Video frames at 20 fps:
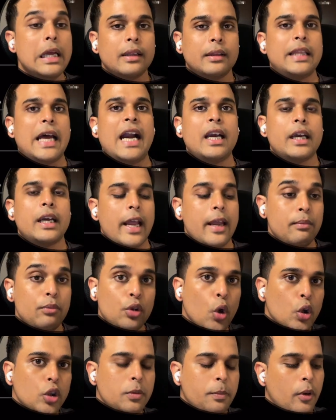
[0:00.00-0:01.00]
That time,
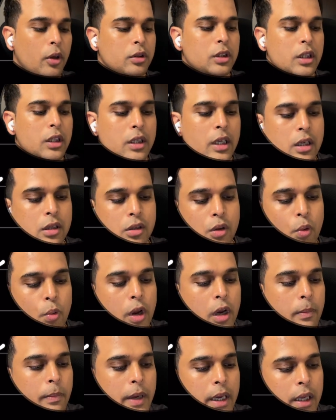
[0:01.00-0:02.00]
those processes
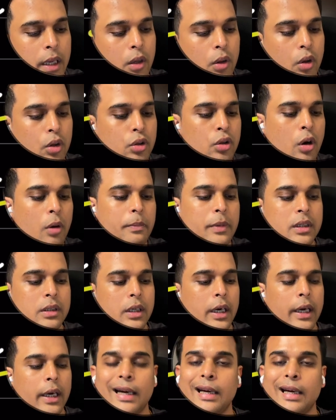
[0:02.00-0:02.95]
will be in your zombie state.